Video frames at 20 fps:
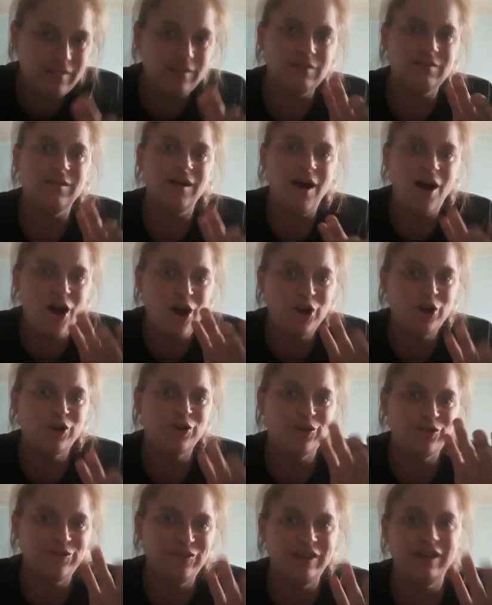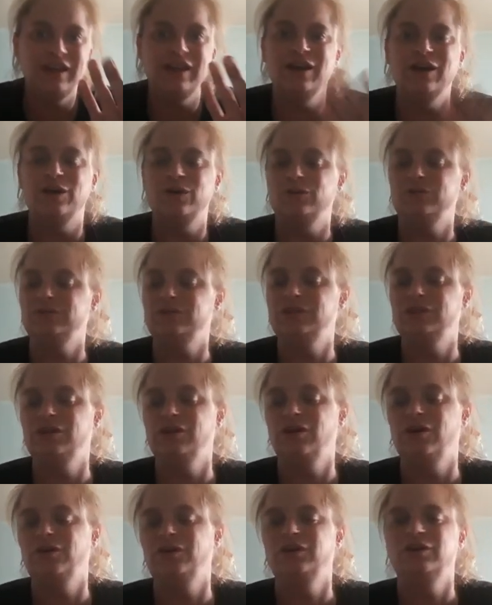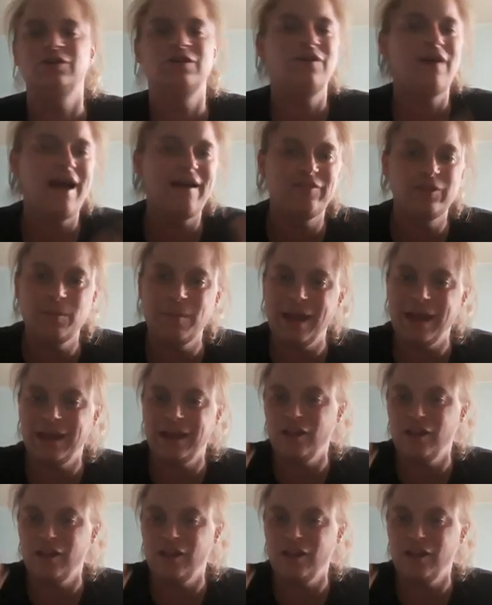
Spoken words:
longer videos, you know. You don't have to make